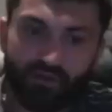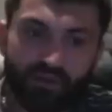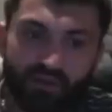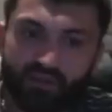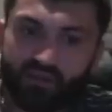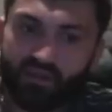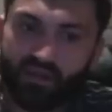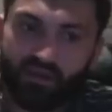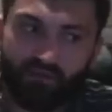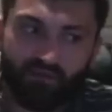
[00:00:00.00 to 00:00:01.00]
Actually,
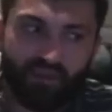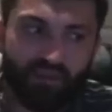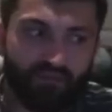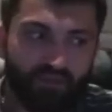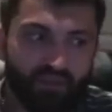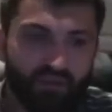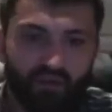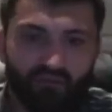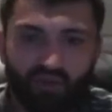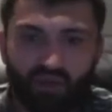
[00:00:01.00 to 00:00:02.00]
we didn't train in
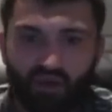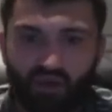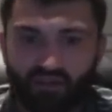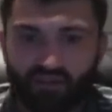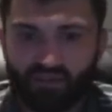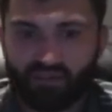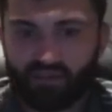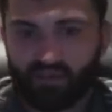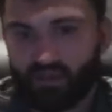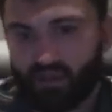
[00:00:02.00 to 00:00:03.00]
Krav Maga. I
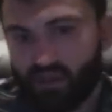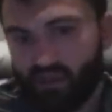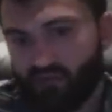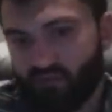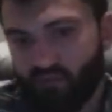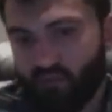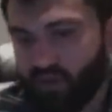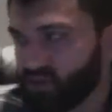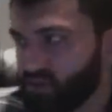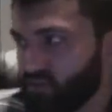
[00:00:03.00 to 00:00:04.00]
just gave
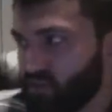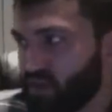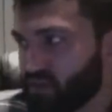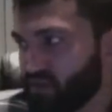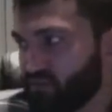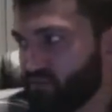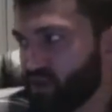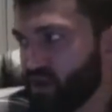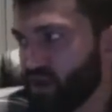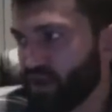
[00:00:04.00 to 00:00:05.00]
MMA seminar at Krav
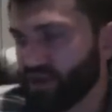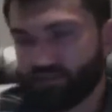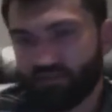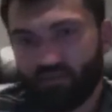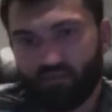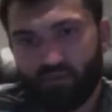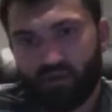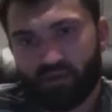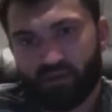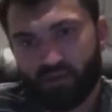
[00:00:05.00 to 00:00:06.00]
Maga Academy,
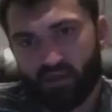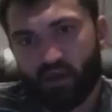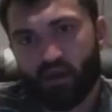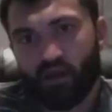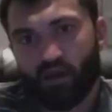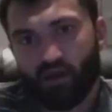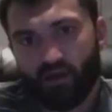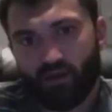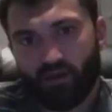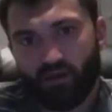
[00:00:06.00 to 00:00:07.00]
but
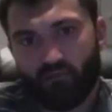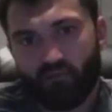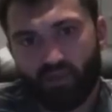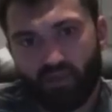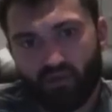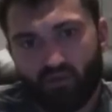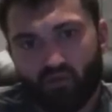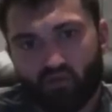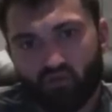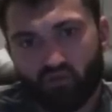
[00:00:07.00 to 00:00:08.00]
I'm planning to go
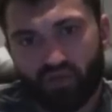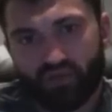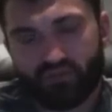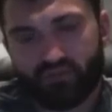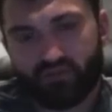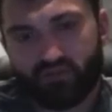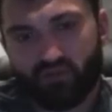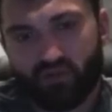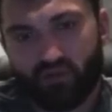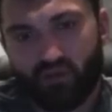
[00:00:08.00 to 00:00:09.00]
to next week to
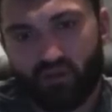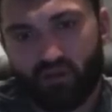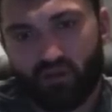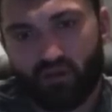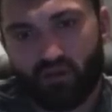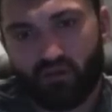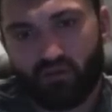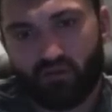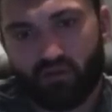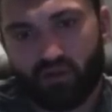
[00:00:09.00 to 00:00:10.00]
New
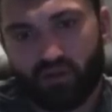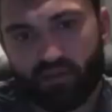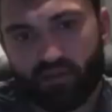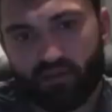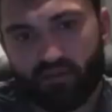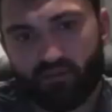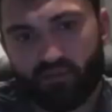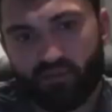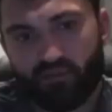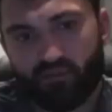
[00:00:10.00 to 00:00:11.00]
York and
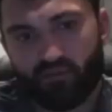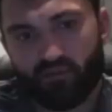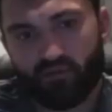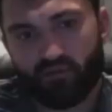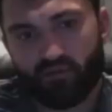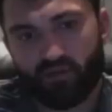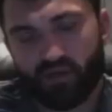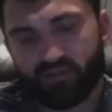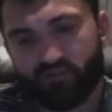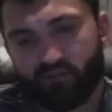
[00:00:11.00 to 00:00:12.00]
meet the
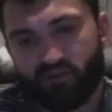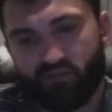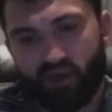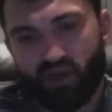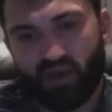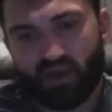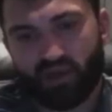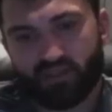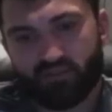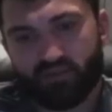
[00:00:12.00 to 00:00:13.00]
guys from Krav Maga
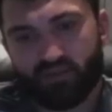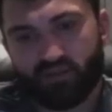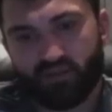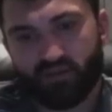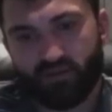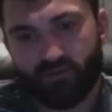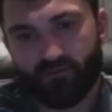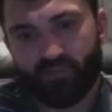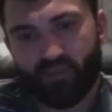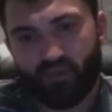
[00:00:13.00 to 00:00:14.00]
Academy,
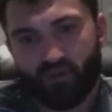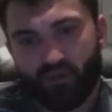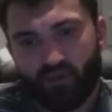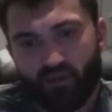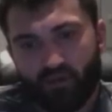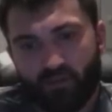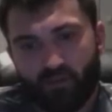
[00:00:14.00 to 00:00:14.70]
and